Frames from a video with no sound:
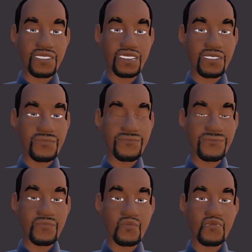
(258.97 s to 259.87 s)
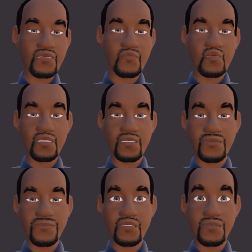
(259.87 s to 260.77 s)
if Trump were to
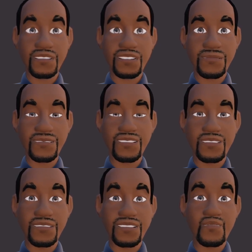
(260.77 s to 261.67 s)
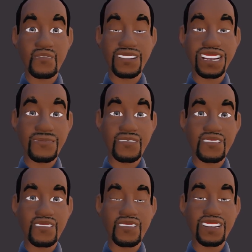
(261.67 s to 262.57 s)
be found guilty, it would damage
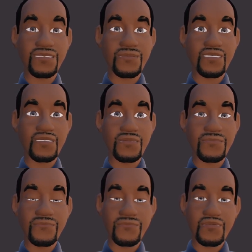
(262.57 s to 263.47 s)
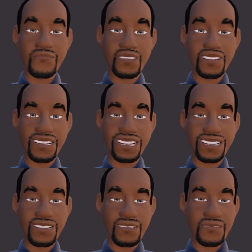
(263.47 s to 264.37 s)
his chances of being
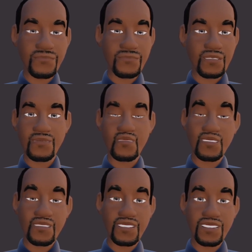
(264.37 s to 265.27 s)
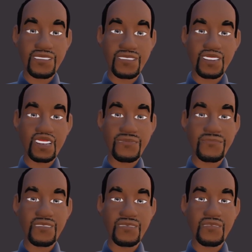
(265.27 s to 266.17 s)
elected. So there's a clear
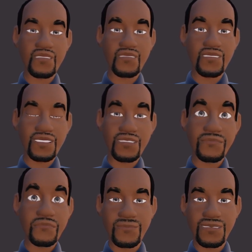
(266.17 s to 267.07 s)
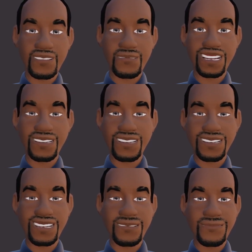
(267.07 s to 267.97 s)
conflict of interest there. That
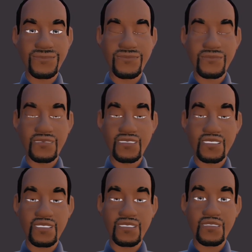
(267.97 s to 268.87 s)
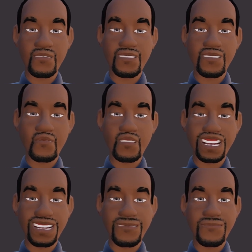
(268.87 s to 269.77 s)
again is another reason
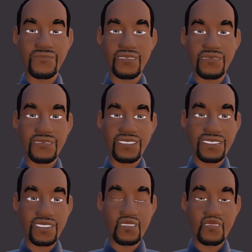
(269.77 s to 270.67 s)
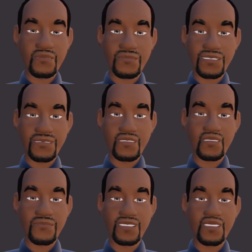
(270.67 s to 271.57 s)
why the case should be
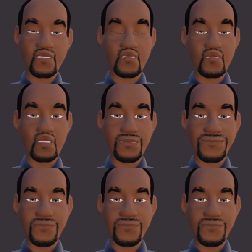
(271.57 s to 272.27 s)
dismissed, or